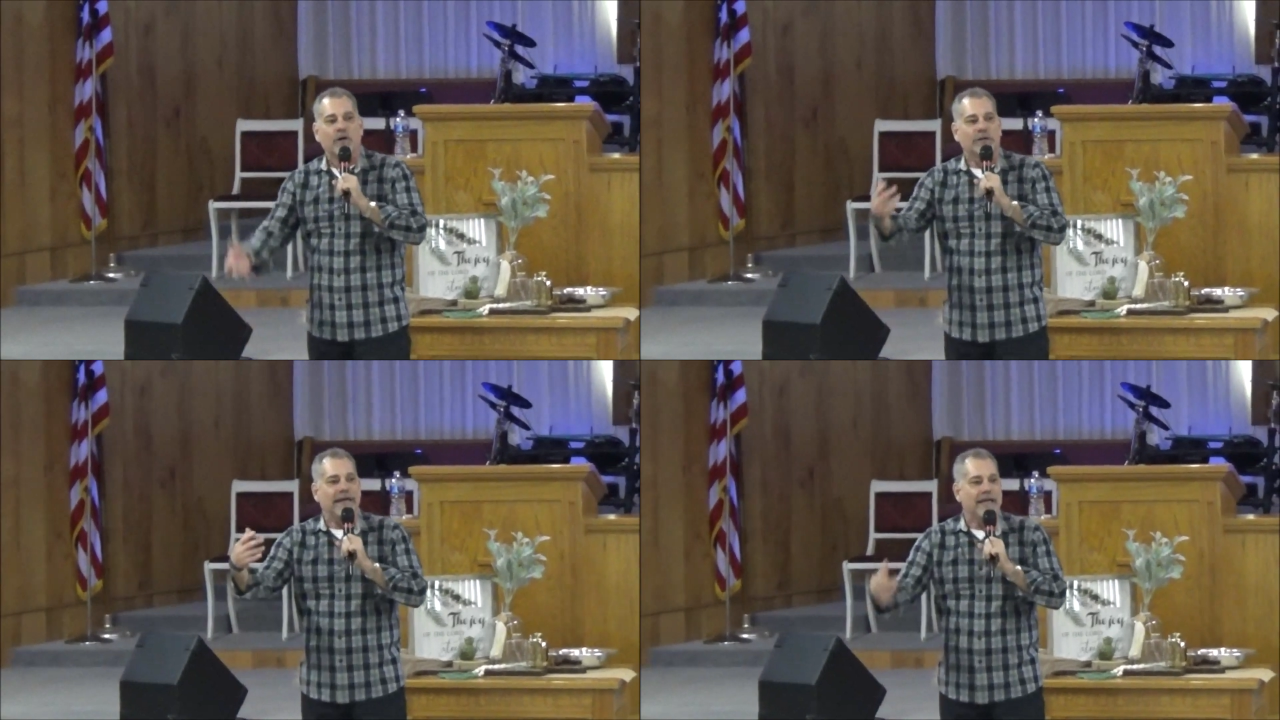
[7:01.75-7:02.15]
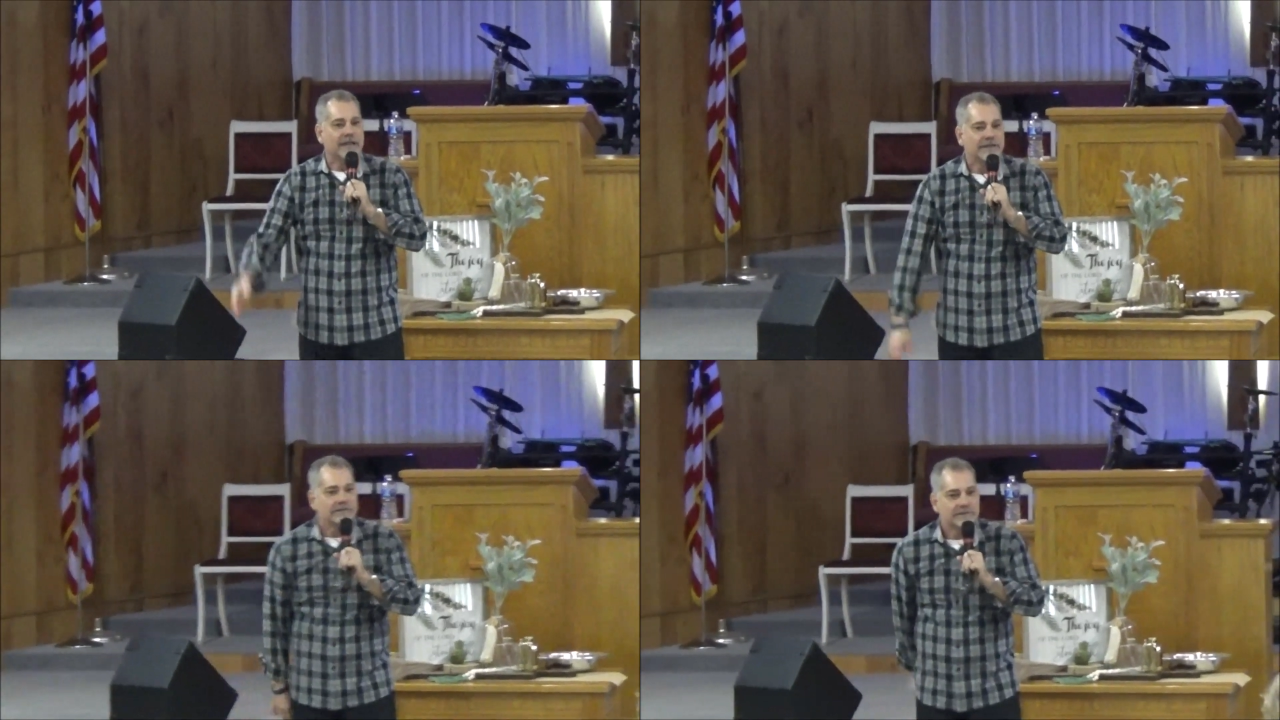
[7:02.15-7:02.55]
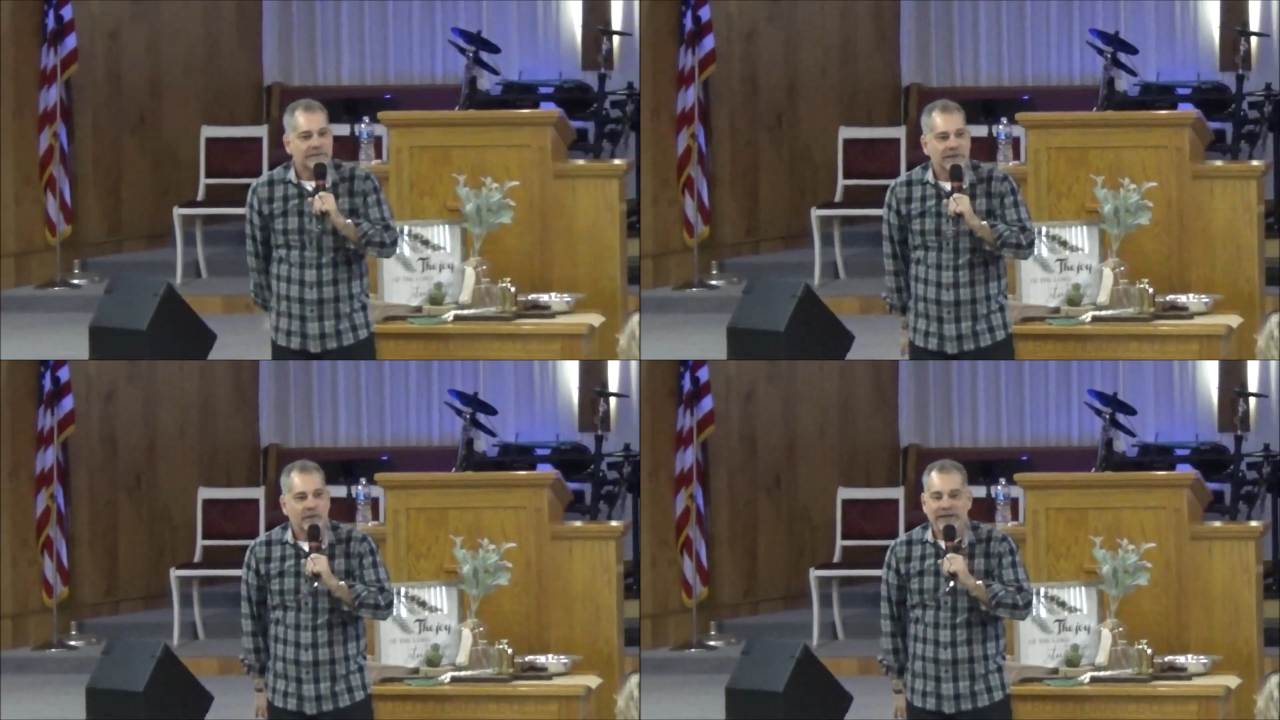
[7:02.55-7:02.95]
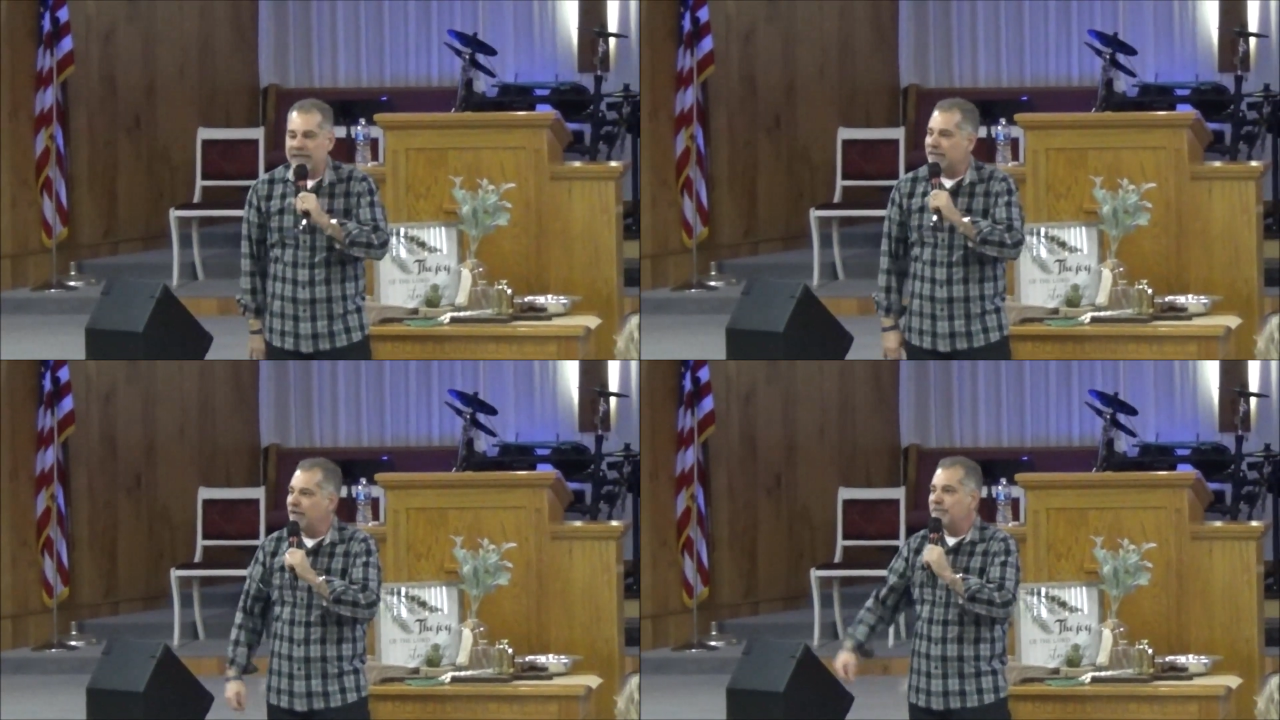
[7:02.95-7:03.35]
a bowling alley. We
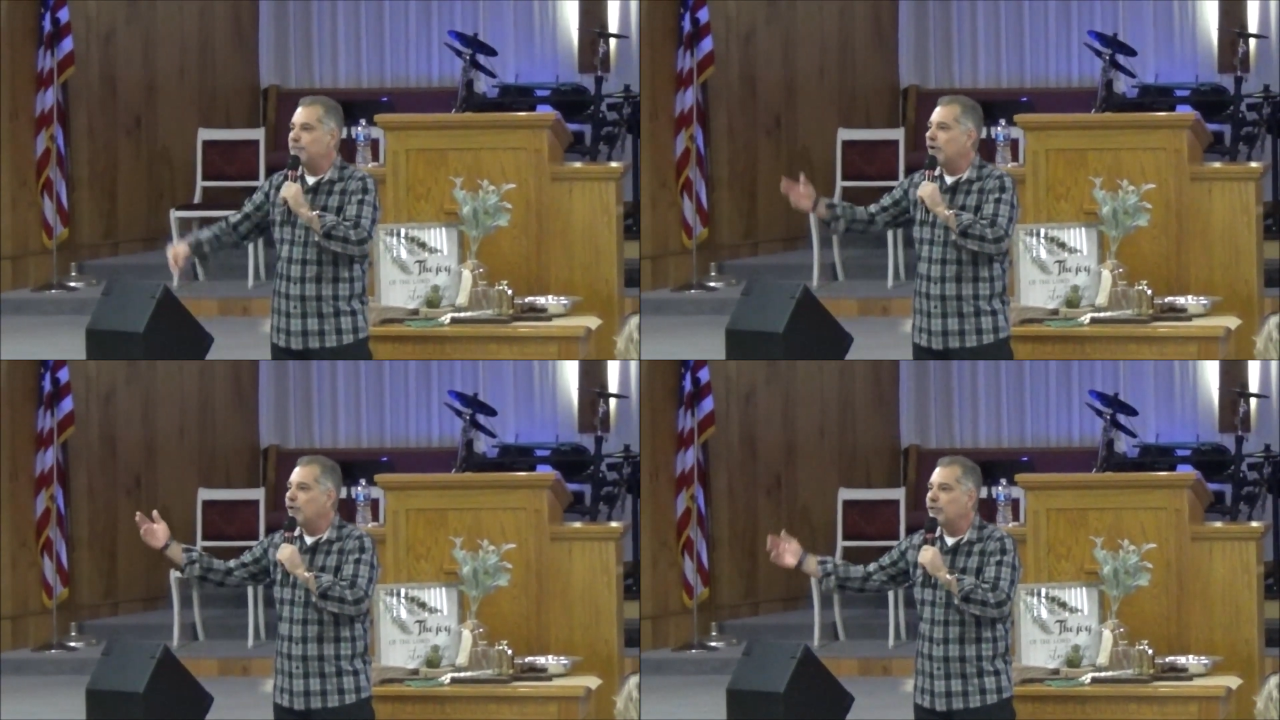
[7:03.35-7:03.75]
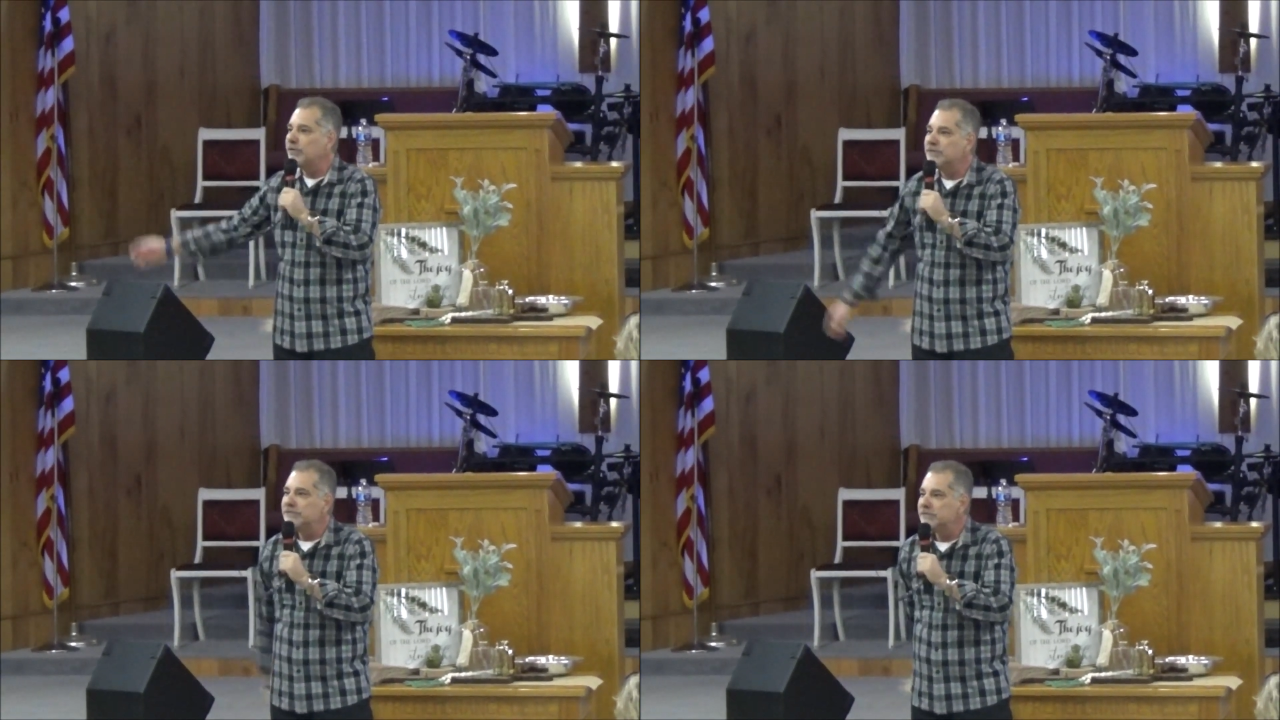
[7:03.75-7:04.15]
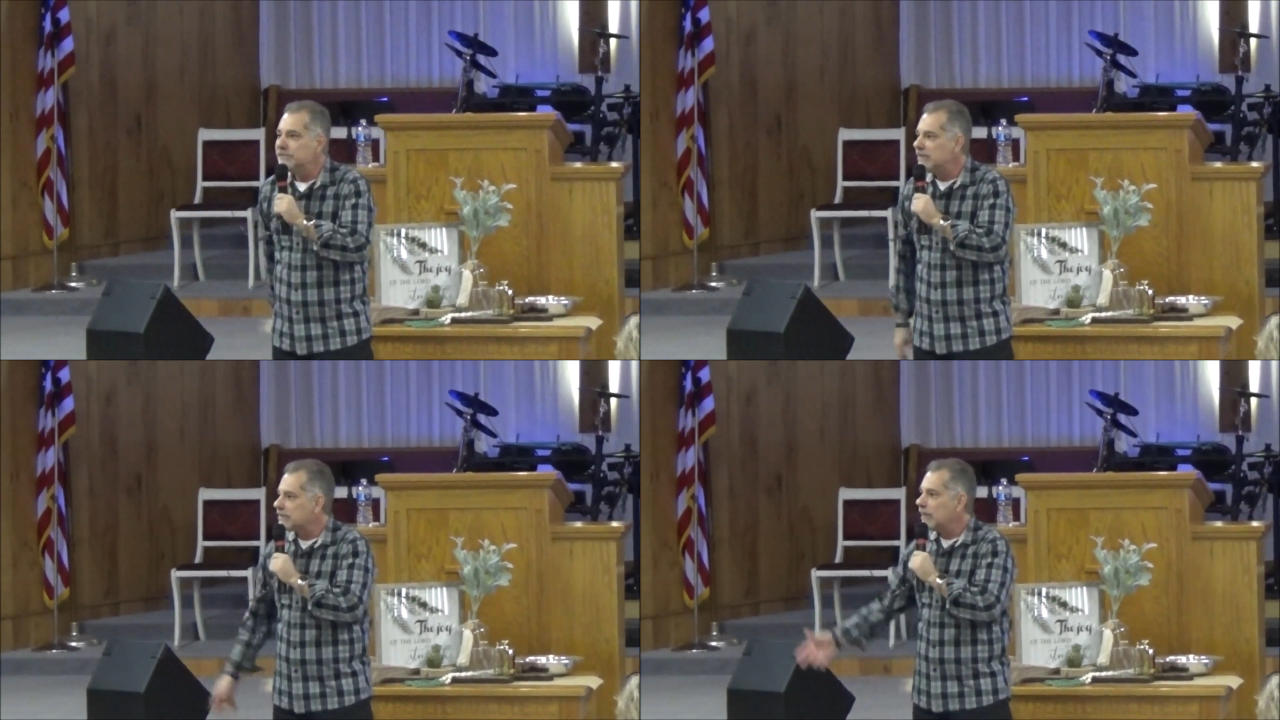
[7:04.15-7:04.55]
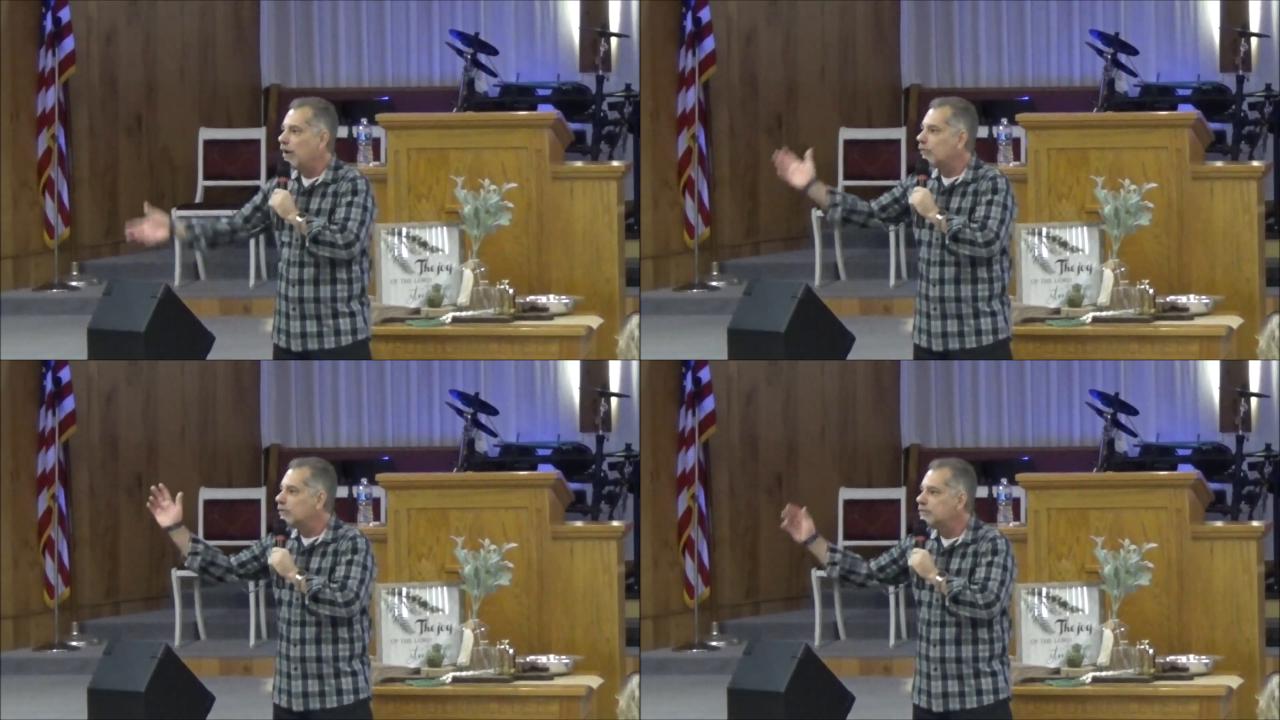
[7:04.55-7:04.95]
could come and bowl, just
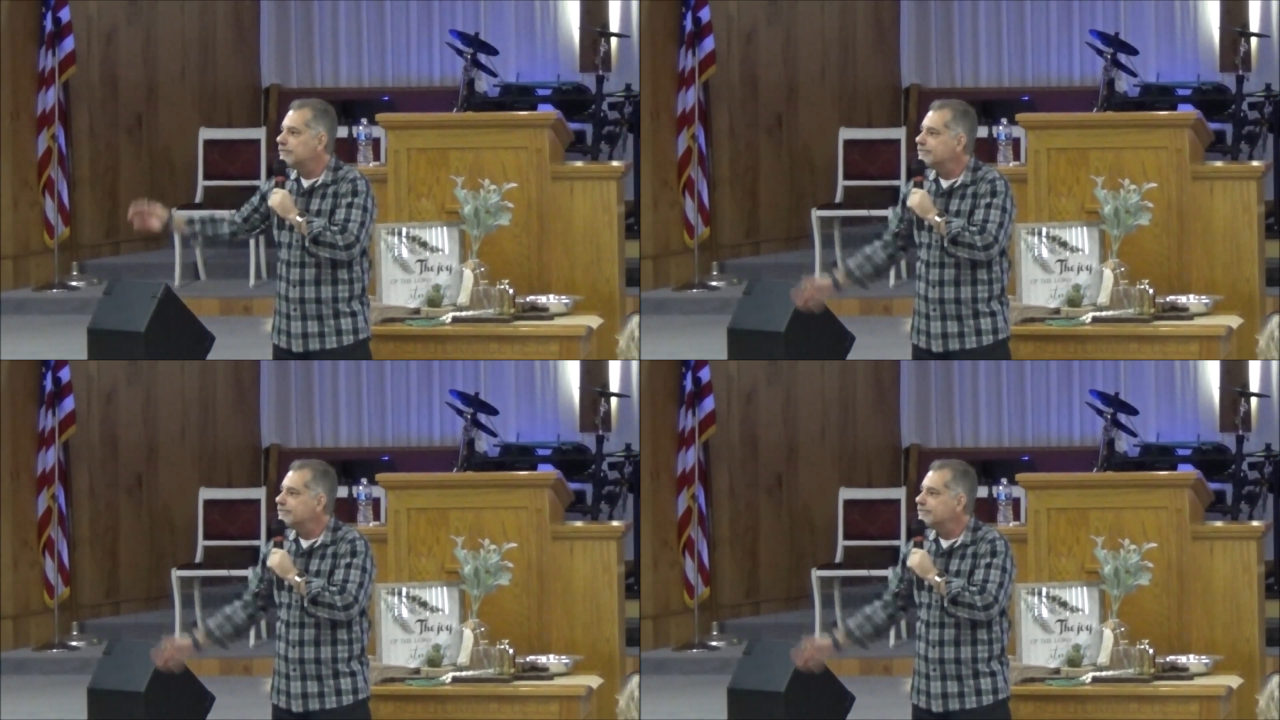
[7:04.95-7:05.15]
talk.